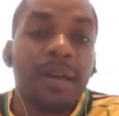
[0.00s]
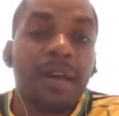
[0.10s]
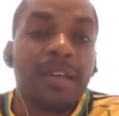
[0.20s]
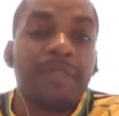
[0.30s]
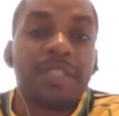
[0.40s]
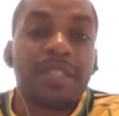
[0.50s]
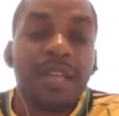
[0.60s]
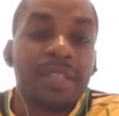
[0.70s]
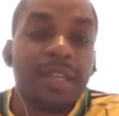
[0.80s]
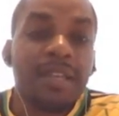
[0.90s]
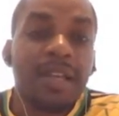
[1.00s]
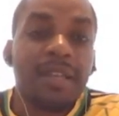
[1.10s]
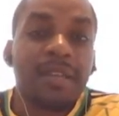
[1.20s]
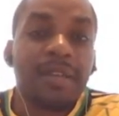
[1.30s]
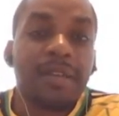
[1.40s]
and give stats on
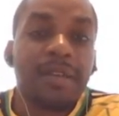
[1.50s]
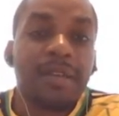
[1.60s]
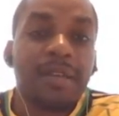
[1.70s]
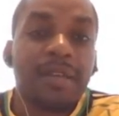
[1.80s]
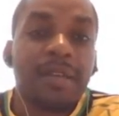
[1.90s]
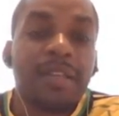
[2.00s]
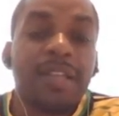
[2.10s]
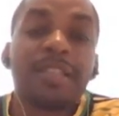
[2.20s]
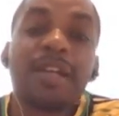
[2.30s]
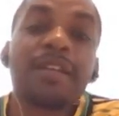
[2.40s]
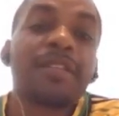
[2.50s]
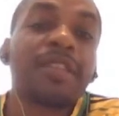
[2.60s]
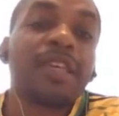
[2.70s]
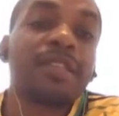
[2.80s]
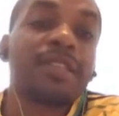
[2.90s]
that. These are the
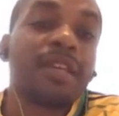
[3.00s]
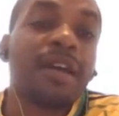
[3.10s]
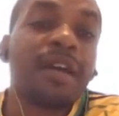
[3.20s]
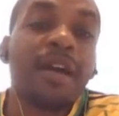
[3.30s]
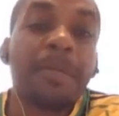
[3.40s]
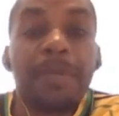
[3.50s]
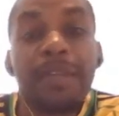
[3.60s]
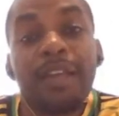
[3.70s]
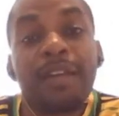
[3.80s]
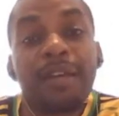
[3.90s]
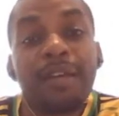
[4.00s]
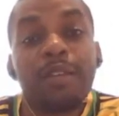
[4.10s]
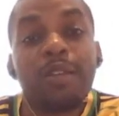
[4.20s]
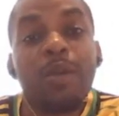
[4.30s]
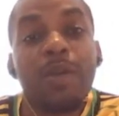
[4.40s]
things that are happening
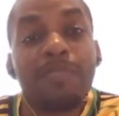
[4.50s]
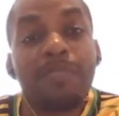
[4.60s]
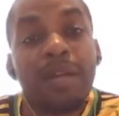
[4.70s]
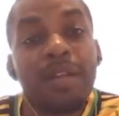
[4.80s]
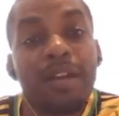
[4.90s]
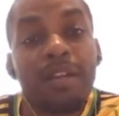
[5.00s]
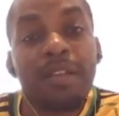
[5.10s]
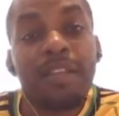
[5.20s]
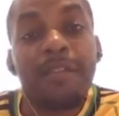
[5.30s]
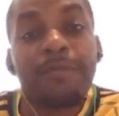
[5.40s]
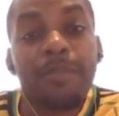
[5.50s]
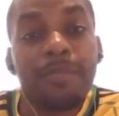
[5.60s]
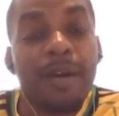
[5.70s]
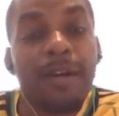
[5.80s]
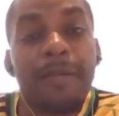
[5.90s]
now in modern day
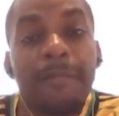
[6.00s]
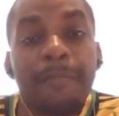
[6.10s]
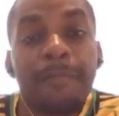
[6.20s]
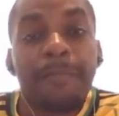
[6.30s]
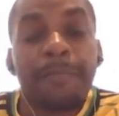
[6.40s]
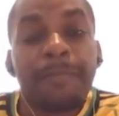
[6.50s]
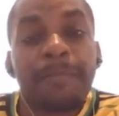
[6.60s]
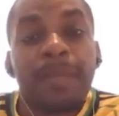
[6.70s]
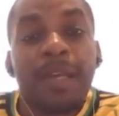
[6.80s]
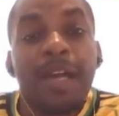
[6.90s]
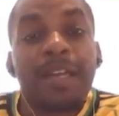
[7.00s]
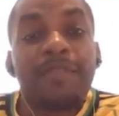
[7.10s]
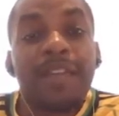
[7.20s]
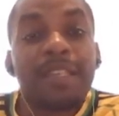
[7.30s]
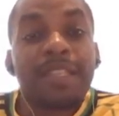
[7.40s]
football. I
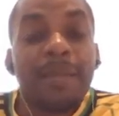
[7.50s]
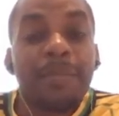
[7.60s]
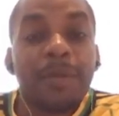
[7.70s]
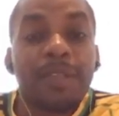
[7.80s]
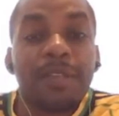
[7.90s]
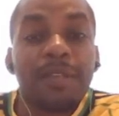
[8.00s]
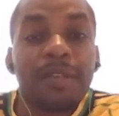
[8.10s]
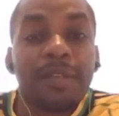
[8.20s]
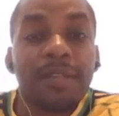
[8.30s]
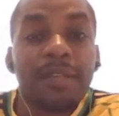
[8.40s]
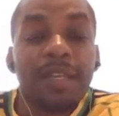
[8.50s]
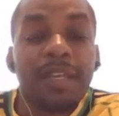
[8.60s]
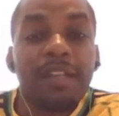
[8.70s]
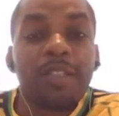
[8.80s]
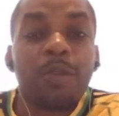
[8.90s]
give the example with the
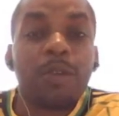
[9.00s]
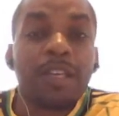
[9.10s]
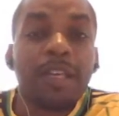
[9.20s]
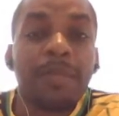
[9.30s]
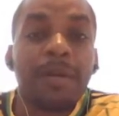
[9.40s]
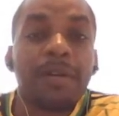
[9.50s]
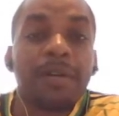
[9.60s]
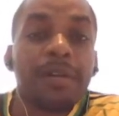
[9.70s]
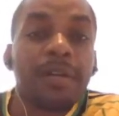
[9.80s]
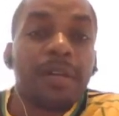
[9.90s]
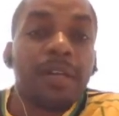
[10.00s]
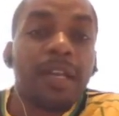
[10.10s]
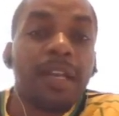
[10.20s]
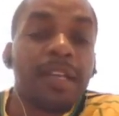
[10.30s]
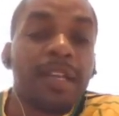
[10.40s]
English goalkeeper,
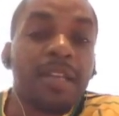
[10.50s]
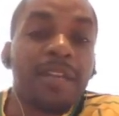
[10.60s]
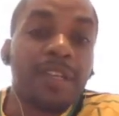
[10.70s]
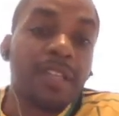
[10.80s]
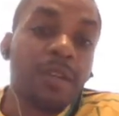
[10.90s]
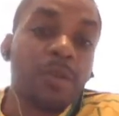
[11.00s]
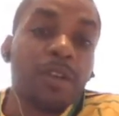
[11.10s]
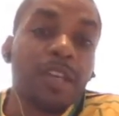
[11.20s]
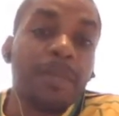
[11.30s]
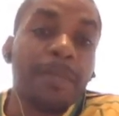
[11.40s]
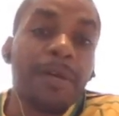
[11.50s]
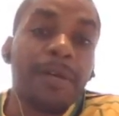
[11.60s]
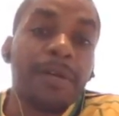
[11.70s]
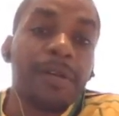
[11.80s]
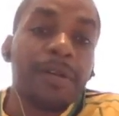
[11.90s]
England and Everton goalkeeper,
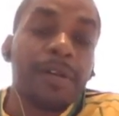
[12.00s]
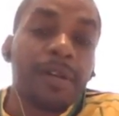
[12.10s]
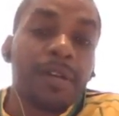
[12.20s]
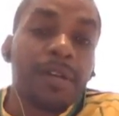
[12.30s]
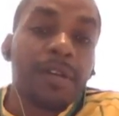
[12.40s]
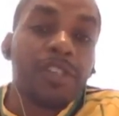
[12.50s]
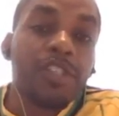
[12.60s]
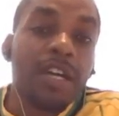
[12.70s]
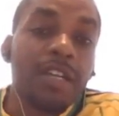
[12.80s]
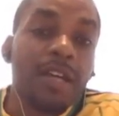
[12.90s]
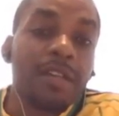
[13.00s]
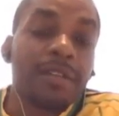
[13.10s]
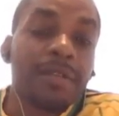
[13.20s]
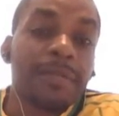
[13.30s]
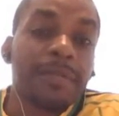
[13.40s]

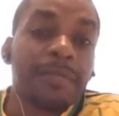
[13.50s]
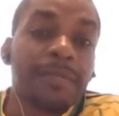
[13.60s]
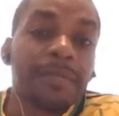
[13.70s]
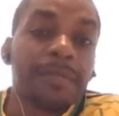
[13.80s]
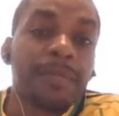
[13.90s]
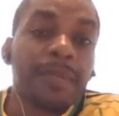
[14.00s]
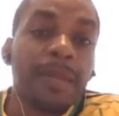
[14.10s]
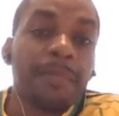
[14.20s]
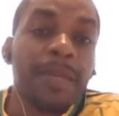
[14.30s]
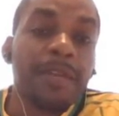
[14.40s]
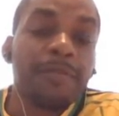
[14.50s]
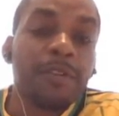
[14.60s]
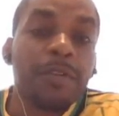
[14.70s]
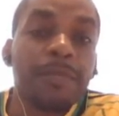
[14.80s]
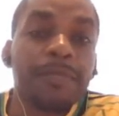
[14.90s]
Jordan
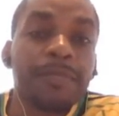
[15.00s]
Pickford.